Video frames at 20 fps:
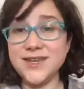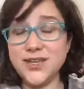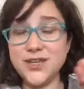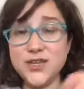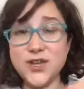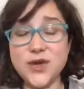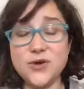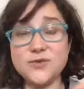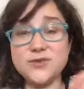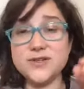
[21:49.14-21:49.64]

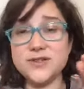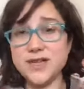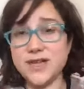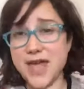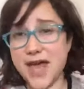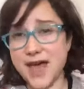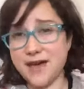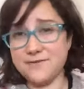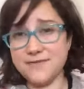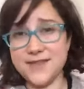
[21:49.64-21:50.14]
you know,
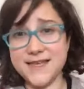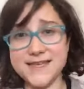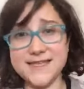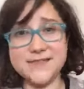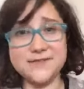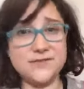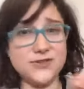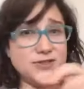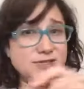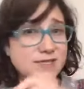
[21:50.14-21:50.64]
have
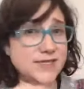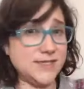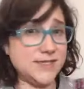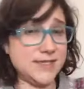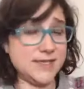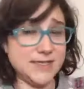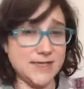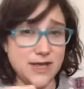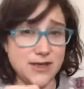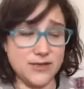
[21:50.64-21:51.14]
this
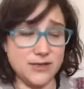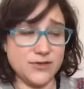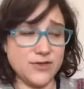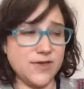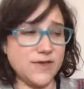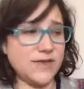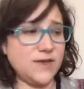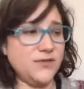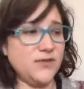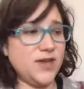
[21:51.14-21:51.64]
versus this other
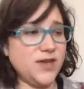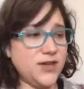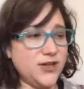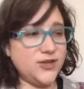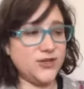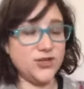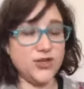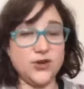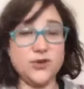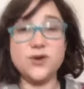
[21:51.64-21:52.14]
thing that we
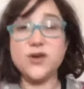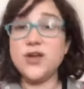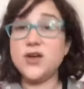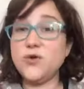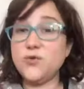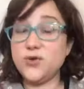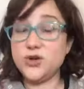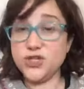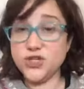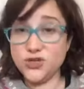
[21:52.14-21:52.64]
could do.
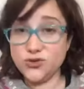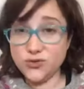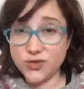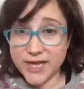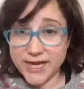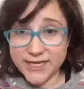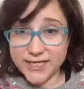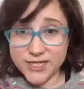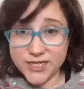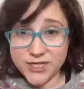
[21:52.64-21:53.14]
Would you
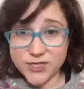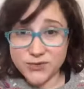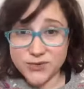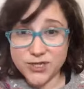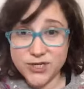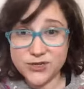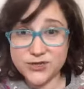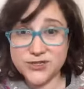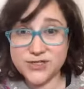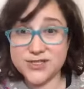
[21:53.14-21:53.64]
like to
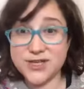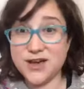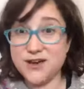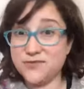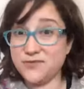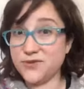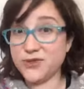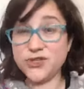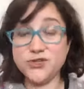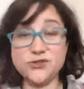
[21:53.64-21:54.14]
do it
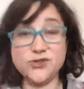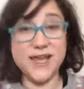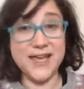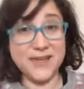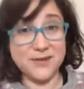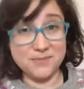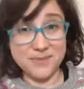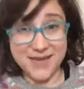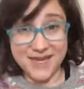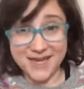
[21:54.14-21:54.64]
yourself? Would you
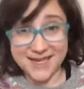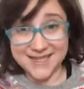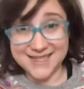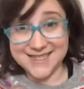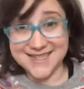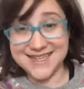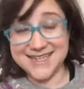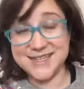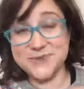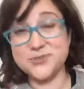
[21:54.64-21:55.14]
like
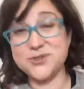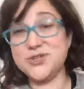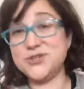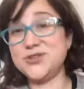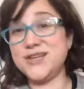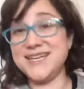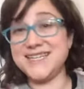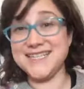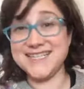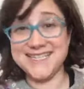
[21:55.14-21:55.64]

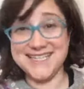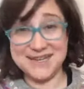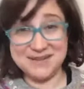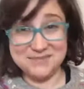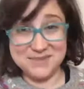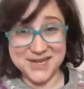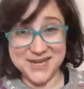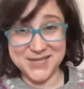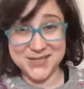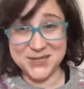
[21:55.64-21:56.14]
to
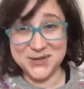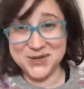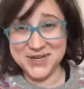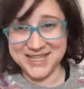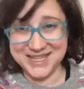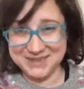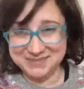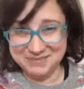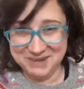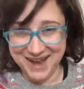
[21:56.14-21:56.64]
see me do
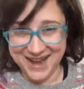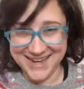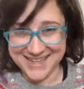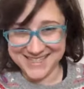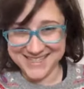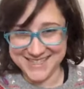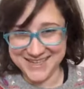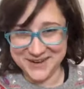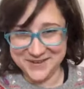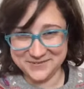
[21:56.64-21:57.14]
it to
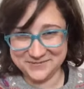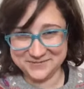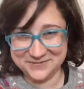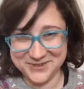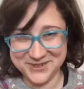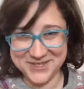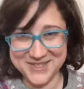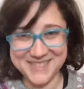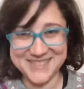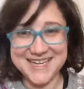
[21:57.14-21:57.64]
myself
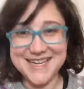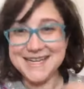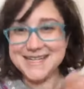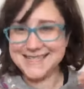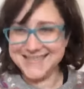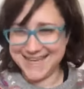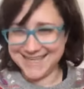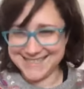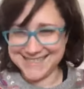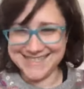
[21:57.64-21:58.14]
first,
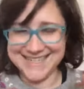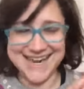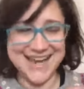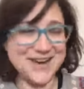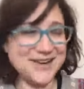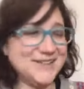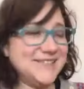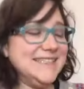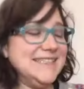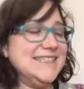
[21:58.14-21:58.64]
test it
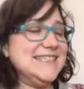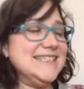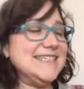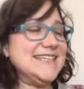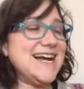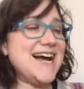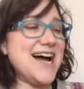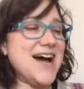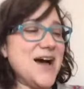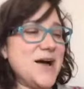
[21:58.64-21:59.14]
out?
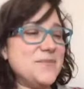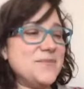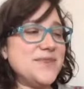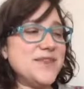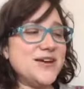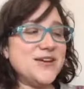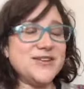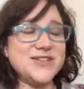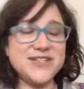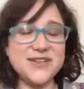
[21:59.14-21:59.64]

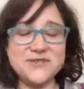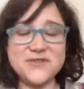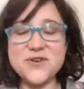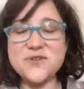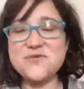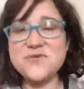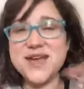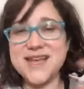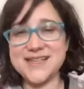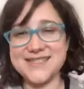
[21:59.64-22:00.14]
There are
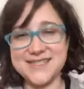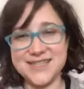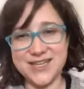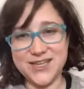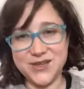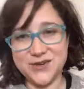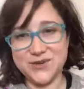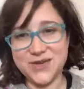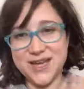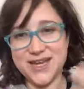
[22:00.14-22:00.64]
different ways
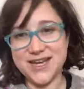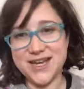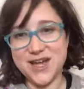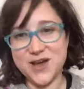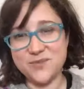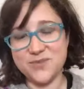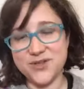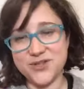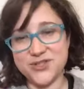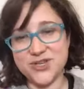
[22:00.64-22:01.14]
that you can
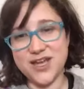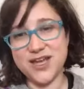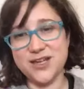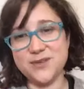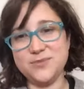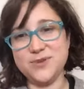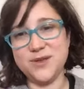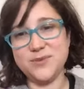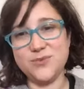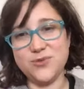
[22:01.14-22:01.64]
help the
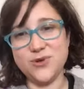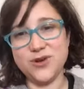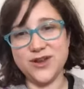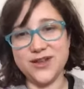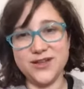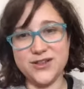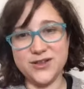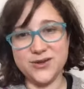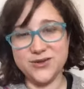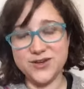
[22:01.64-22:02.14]
child be more
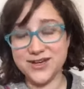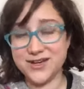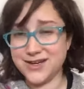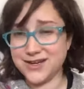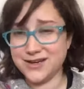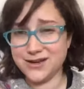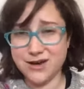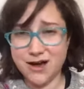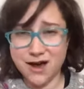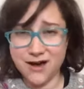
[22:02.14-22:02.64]
included
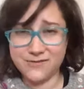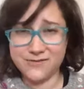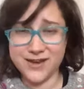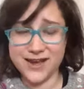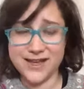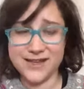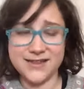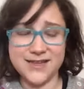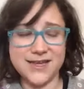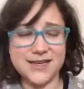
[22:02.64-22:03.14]
and not
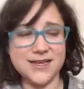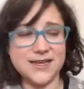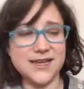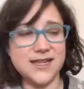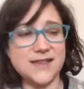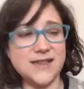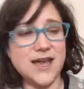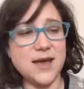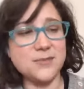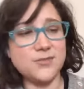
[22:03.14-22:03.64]

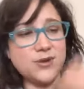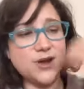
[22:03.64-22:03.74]
violated in that